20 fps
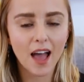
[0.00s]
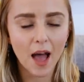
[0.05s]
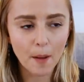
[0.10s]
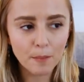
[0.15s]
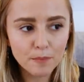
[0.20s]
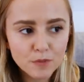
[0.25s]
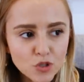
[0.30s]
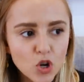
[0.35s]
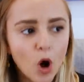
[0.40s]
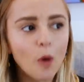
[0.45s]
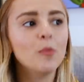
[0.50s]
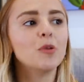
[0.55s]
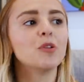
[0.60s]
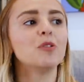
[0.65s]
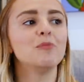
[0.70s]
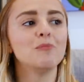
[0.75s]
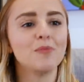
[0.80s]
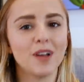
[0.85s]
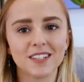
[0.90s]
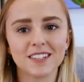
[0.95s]

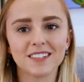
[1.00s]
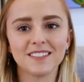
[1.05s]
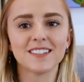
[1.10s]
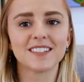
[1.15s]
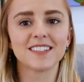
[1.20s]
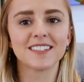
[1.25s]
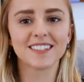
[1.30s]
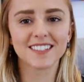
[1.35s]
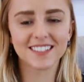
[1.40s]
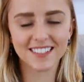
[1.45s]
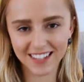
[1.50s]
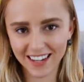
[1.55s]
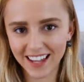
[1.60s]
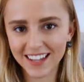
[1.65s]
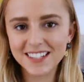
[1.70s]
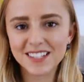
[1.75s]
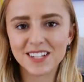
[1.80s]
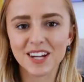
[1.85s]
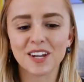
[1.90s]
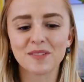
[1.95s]
abdominal muscles
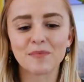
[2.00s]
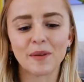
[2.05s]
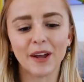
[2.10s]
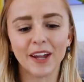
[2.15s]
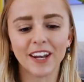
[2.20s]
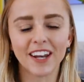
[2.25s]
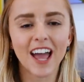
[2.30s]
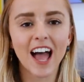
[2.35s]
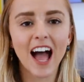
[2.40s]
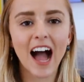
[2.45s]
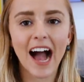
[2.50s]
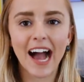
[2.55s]
sliced open.